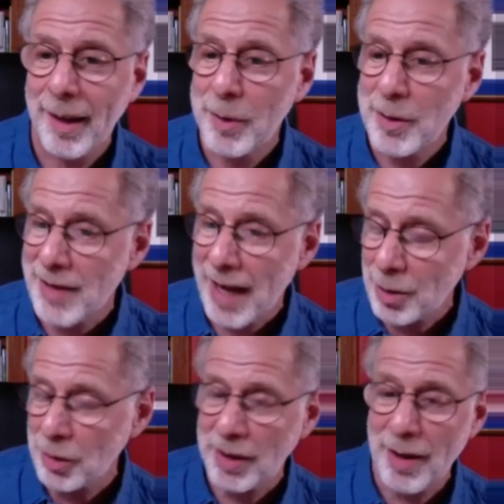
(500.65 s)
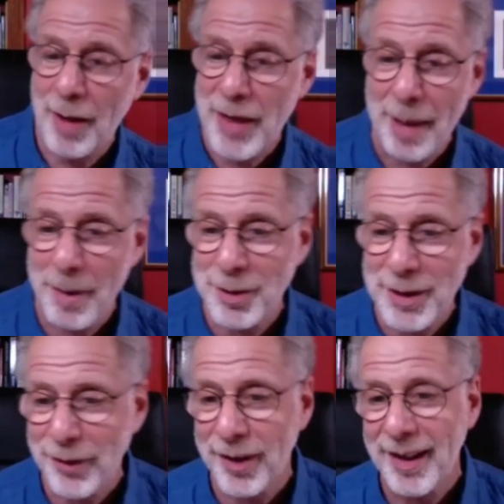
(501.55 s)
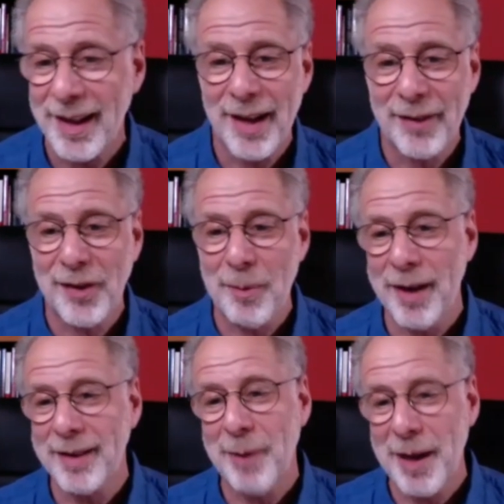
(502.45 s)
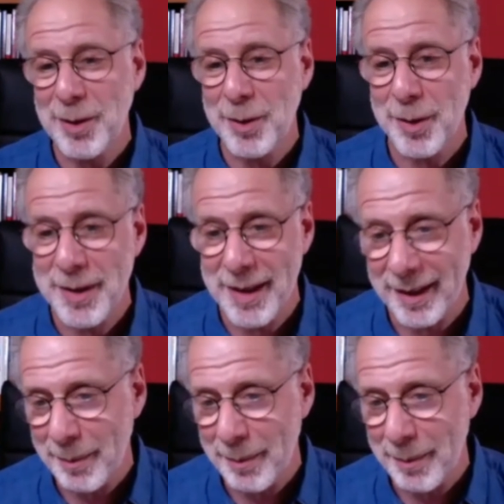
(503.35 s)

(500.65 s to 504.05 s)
which is actually not that much different from what Westerners sit.